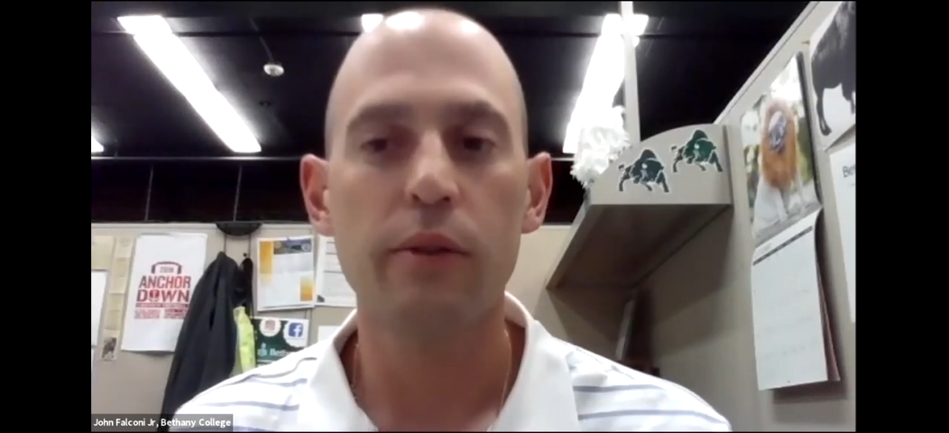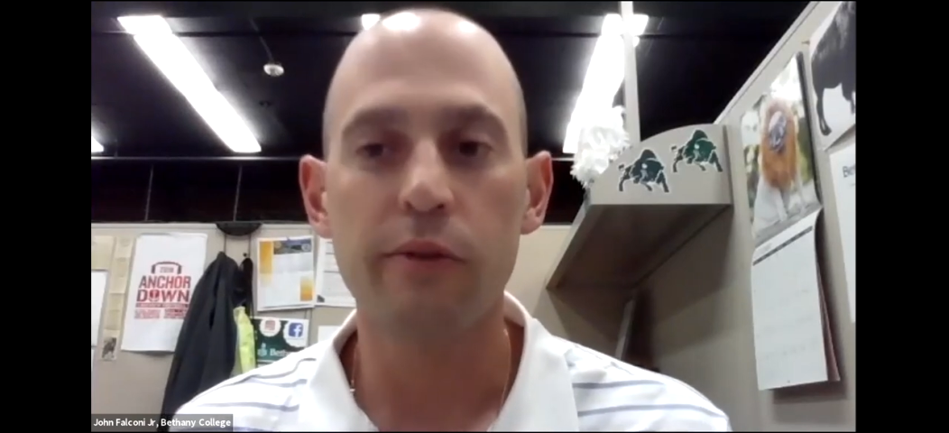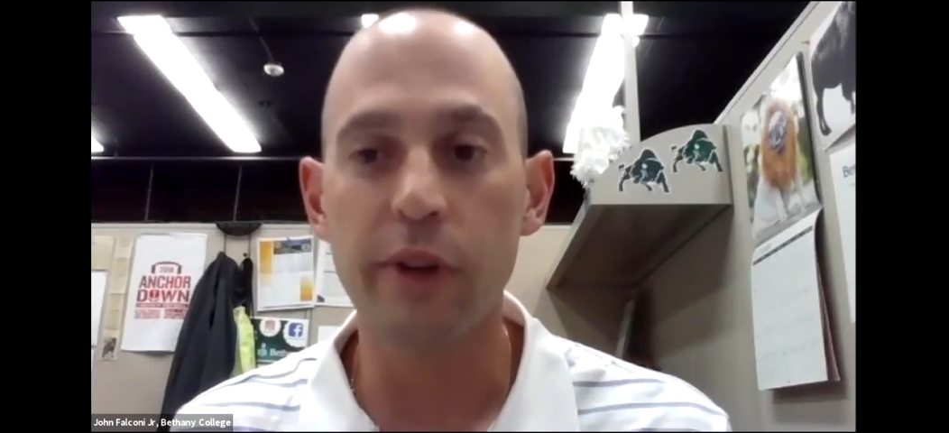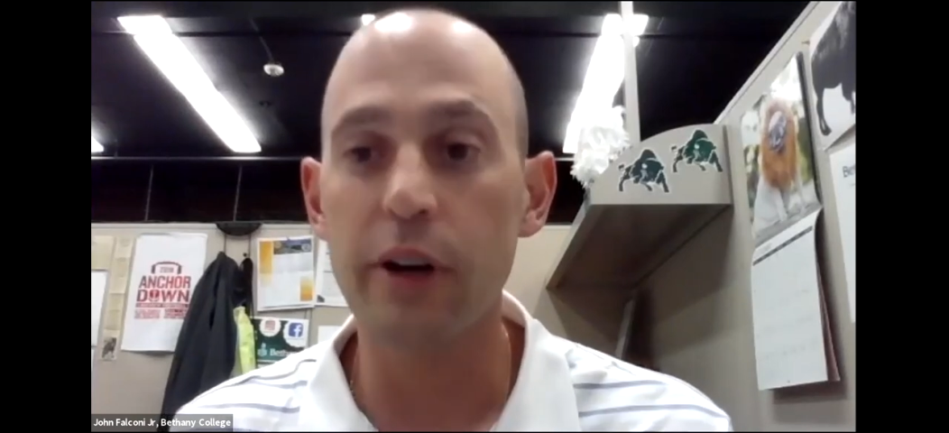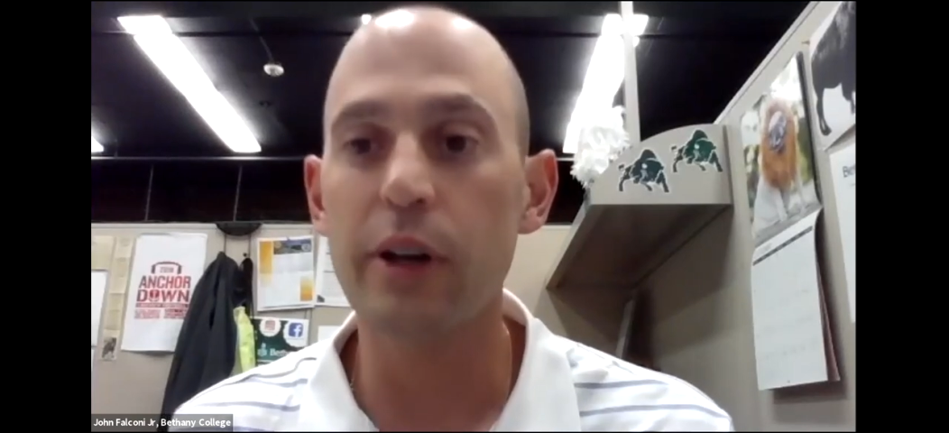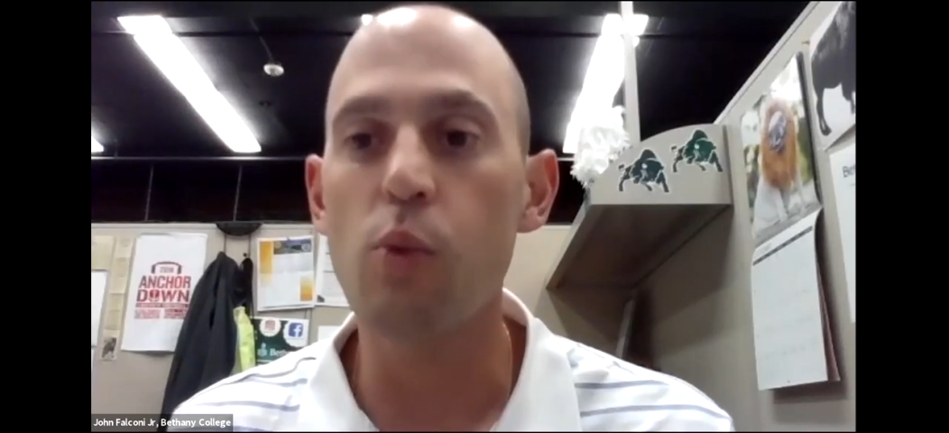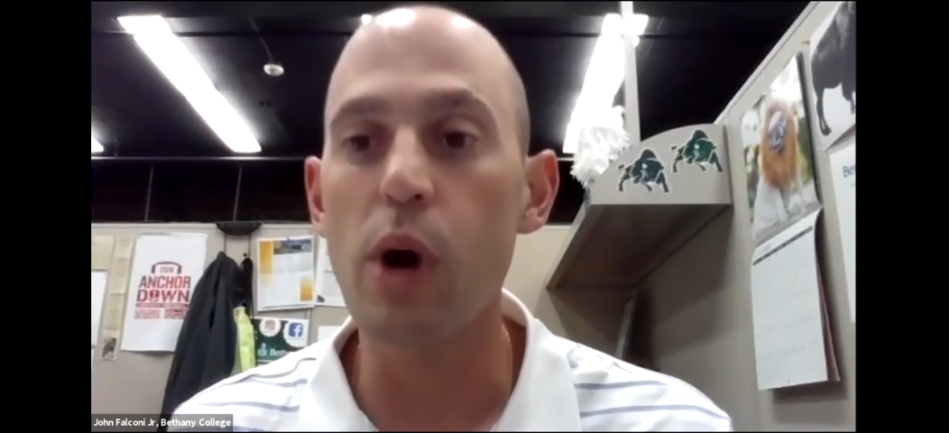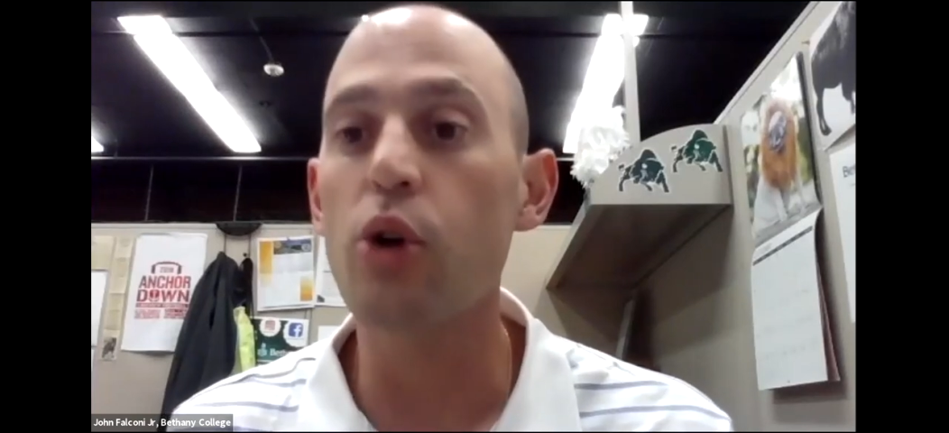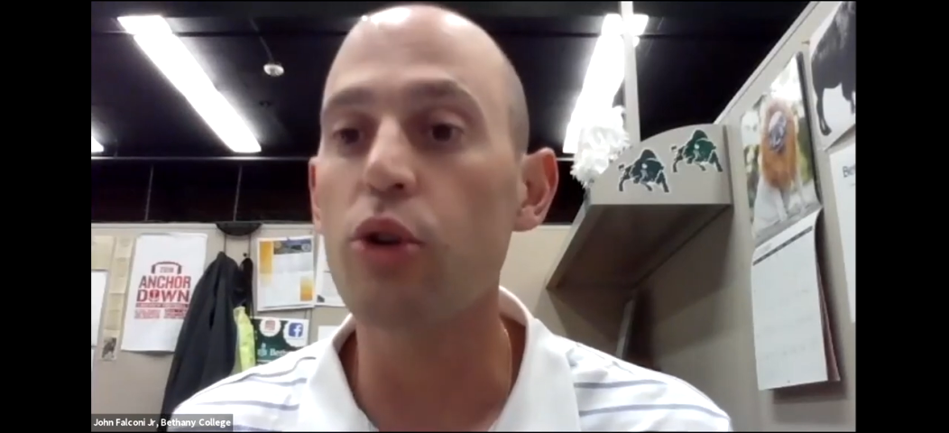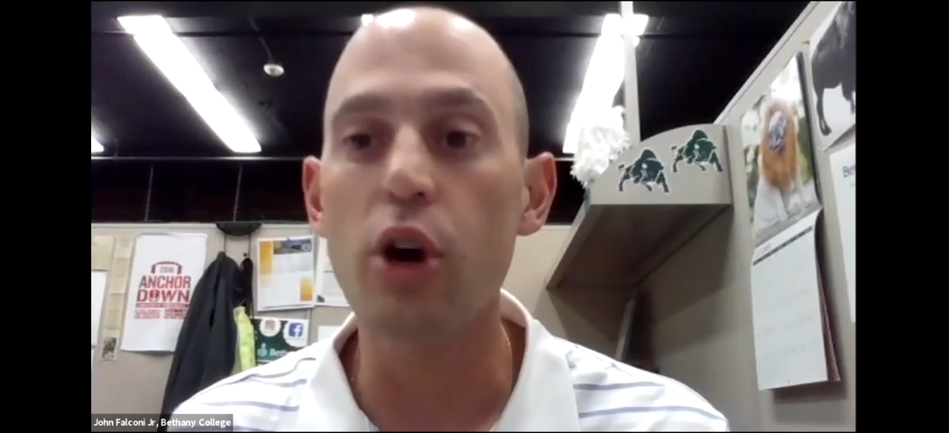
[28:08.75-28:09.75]
very
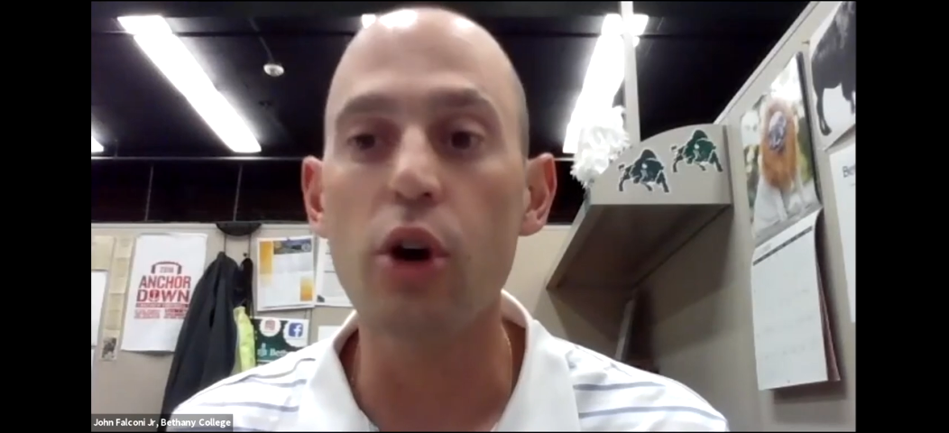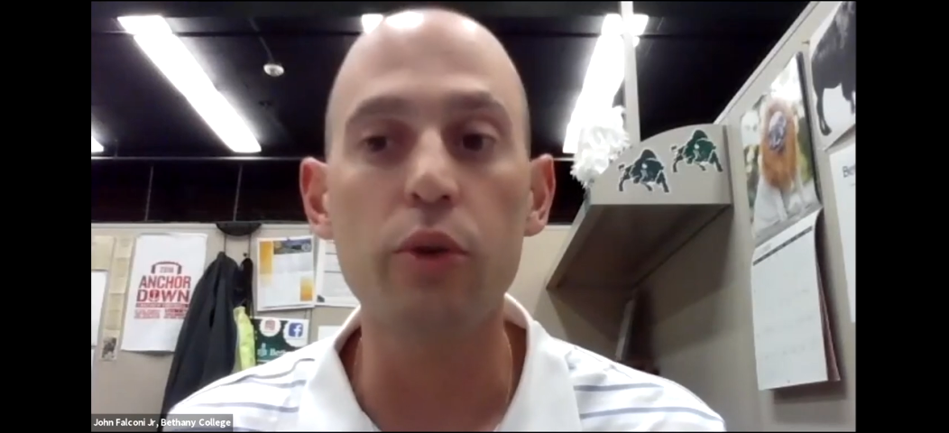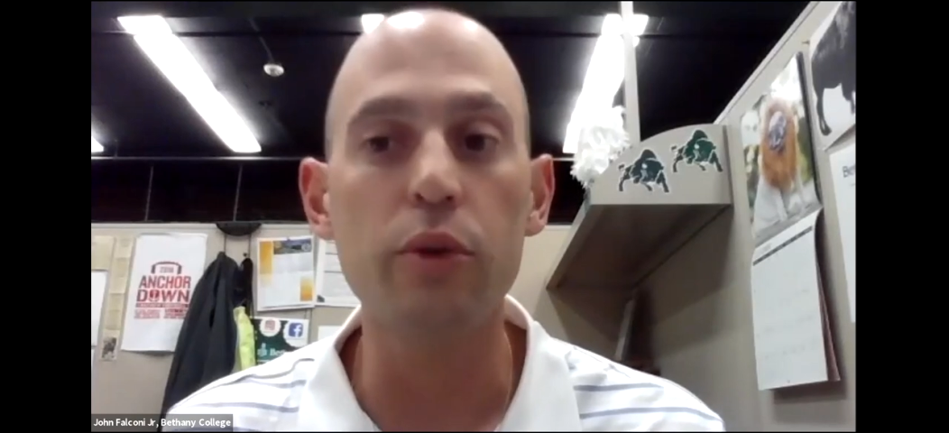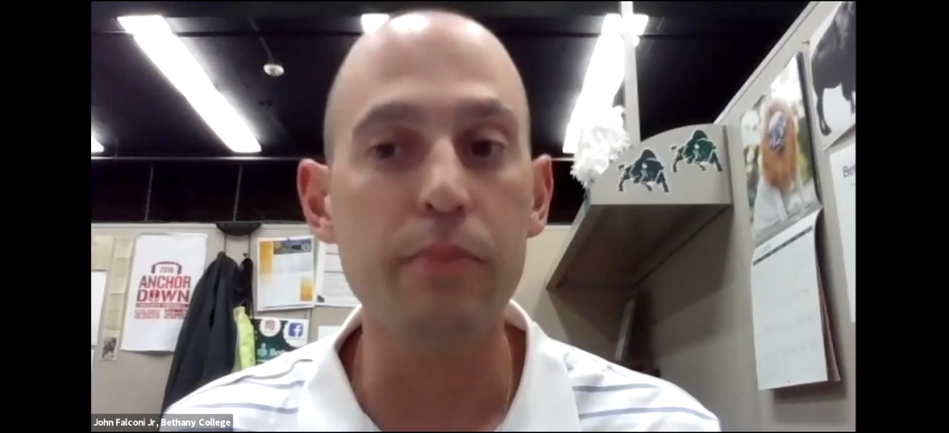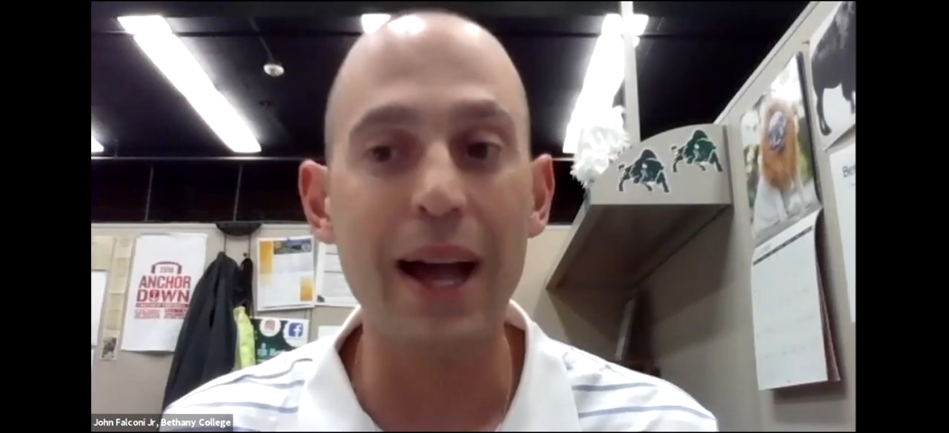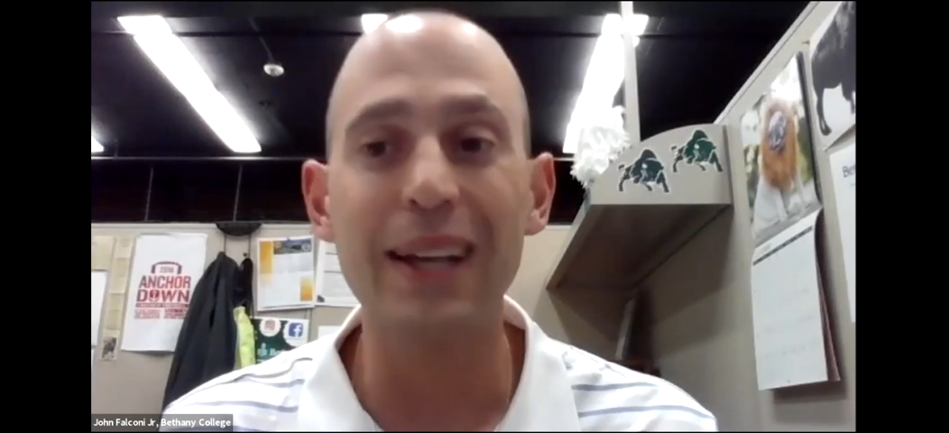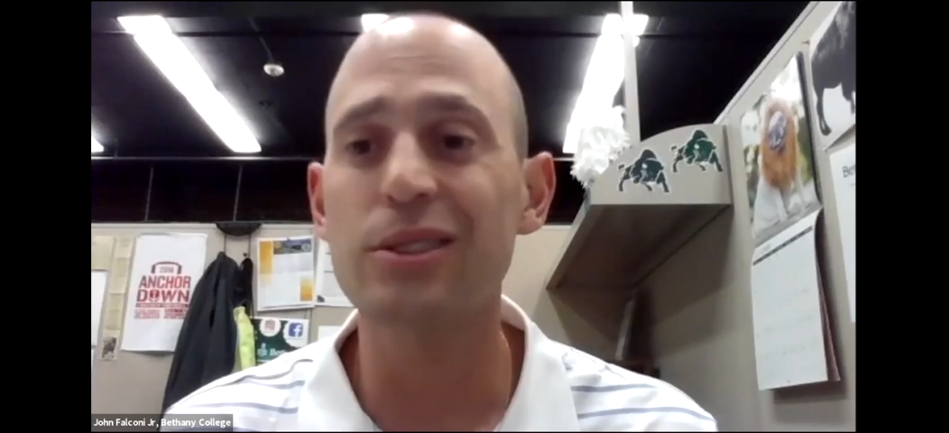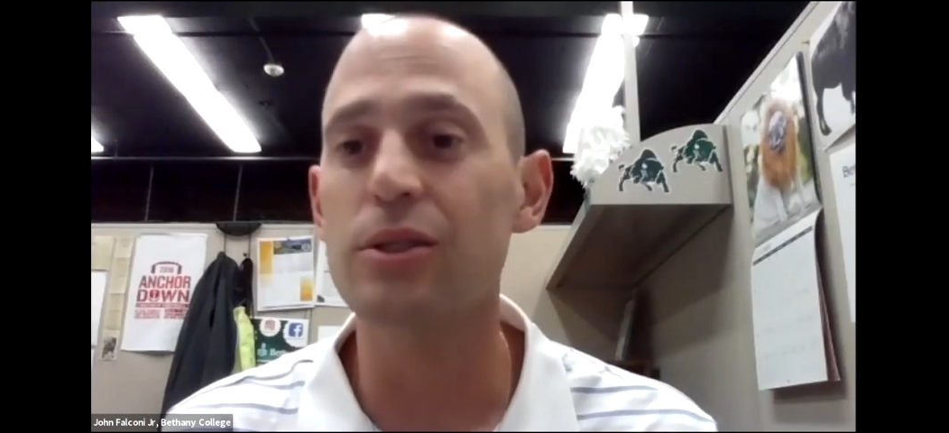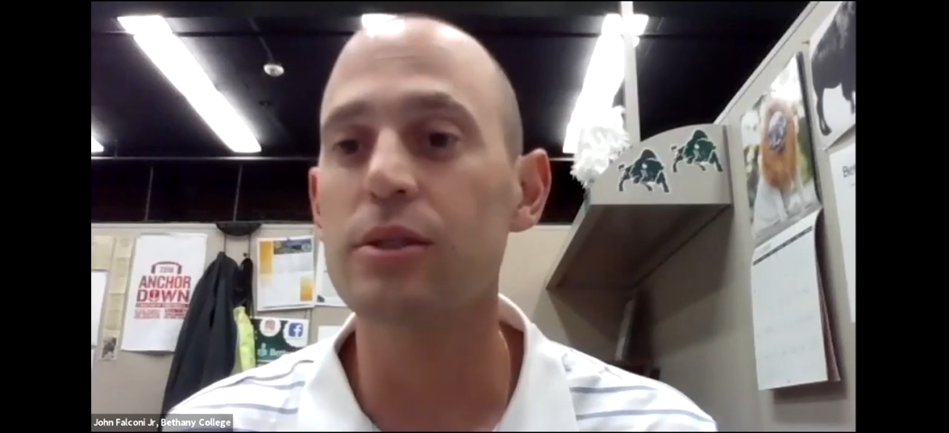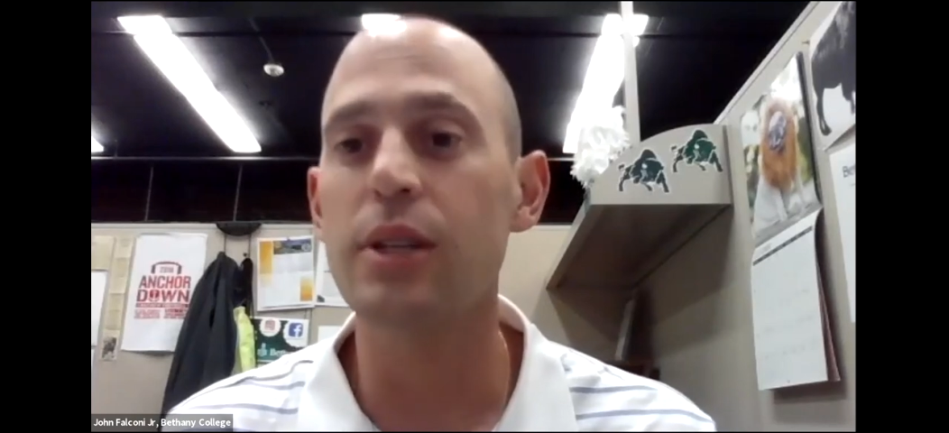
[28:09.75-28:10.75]
well-known
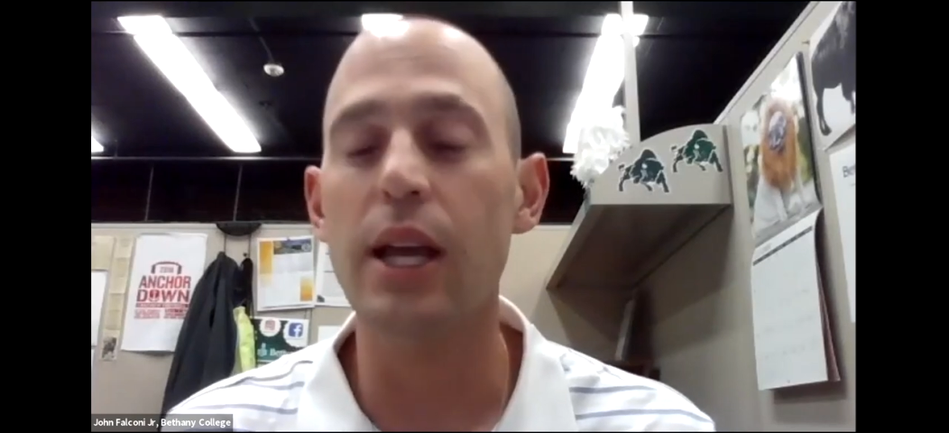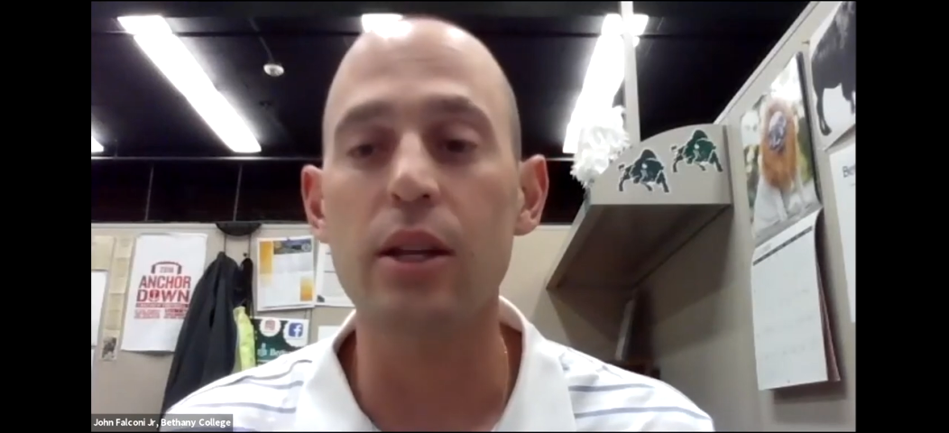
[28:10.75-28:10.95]
master's